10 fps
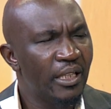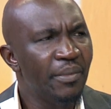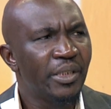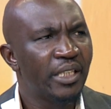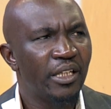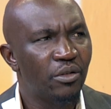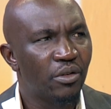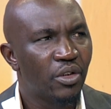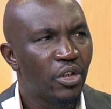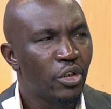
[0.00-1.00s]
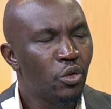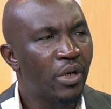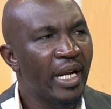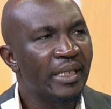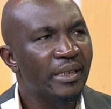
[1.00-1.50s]
Let me tell you, you
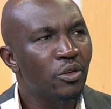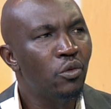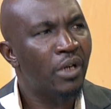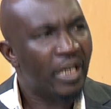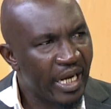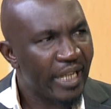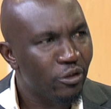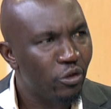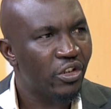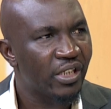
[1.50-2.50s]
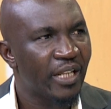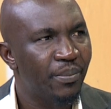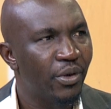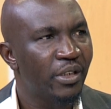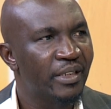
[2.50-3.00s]
cannot run
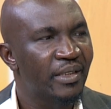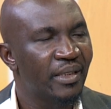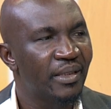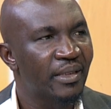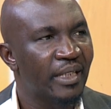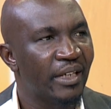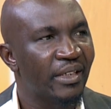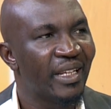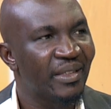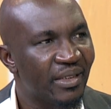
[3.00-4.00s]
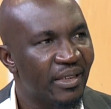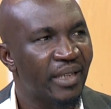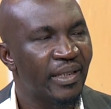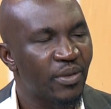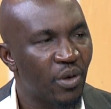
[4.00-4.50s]
politics in this country and
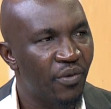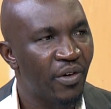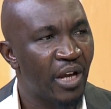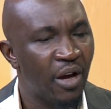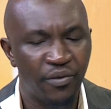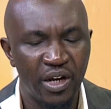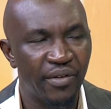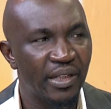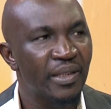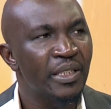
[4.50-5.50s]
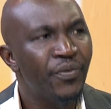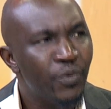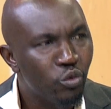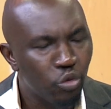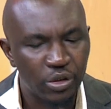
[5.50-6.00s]
structures of governance if
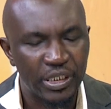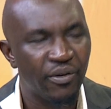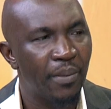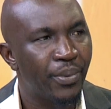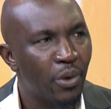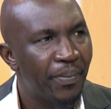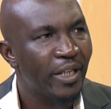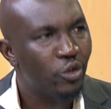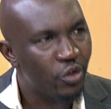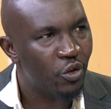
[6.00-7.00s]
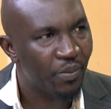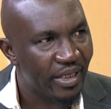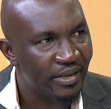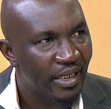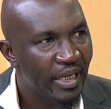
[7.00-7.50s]
you don't have a proper
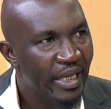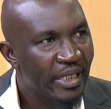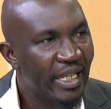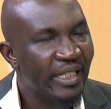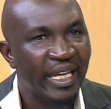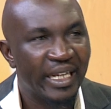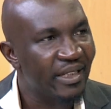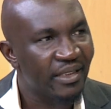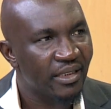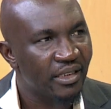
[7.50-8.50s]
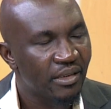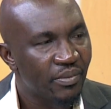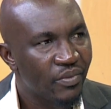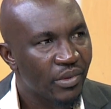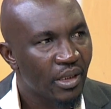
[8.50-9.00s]
document that directs it.
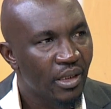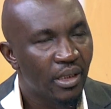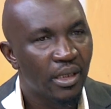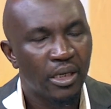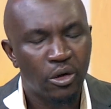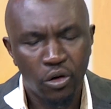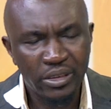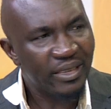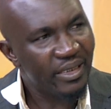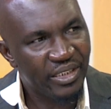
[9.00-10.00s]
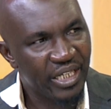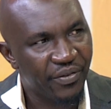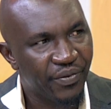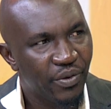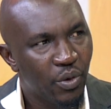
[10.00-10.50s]
Honestly,
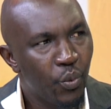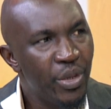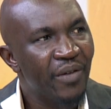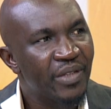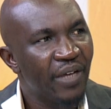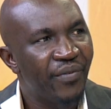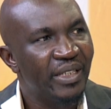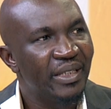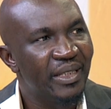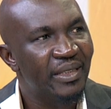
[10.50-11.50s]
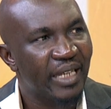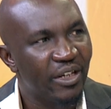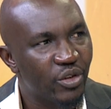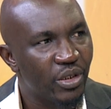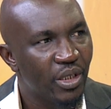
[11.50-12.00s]
Jeff, we have suffered in this country.